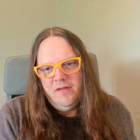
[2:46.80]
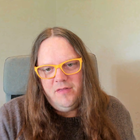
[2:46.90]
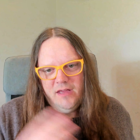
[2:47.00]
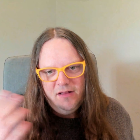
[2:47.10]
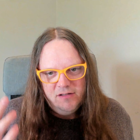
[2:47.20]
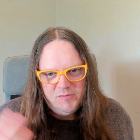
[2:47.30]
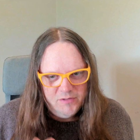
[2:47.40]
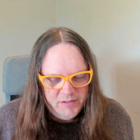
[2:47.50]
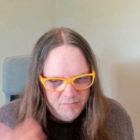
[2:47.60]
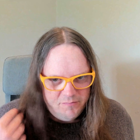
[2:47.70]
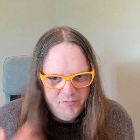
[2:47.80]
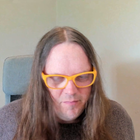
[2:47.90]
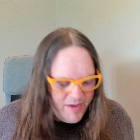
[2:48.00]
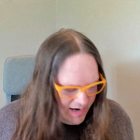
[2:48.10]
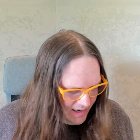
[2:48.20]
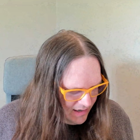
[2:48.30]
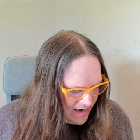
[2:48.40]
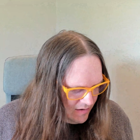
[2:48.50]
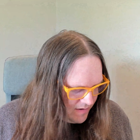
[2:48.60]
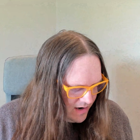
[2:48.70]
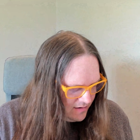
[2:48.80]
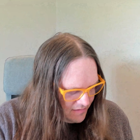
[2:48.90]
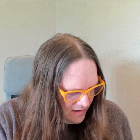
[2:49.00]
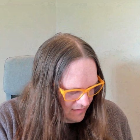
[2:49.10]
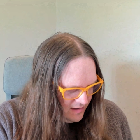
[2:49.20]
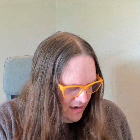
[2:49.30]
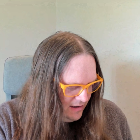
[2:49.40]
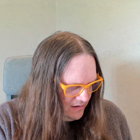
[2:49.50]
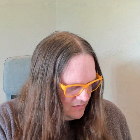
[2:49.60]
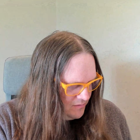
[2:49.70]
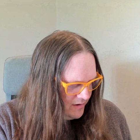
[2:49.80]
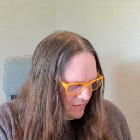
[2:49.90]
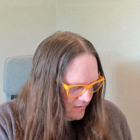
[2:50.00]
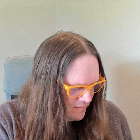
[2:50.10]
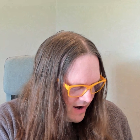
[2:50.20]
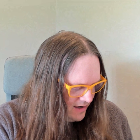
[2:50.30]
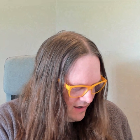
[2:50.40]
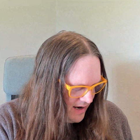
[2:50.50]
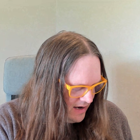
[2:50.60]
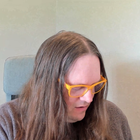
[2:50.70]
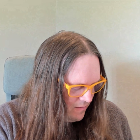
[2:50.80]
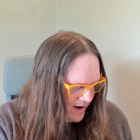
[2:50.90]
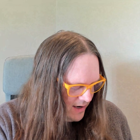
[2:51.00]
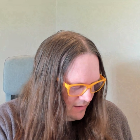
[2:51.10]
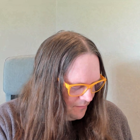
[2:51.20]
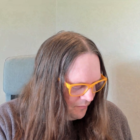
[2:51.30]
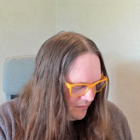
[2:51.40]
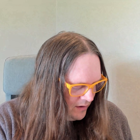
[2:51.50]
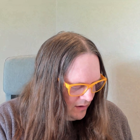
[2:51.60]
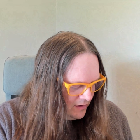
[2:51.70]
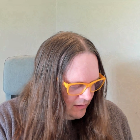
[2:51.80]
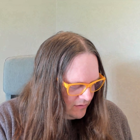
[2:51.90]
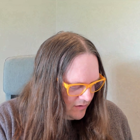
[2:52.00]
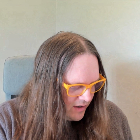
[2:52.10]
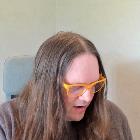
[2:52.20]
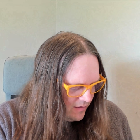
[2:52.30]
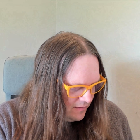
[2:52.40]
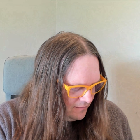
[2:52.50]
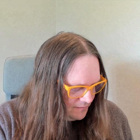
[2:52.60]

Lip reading: the English word, for me anyway, I think of the English word automatically anyway. So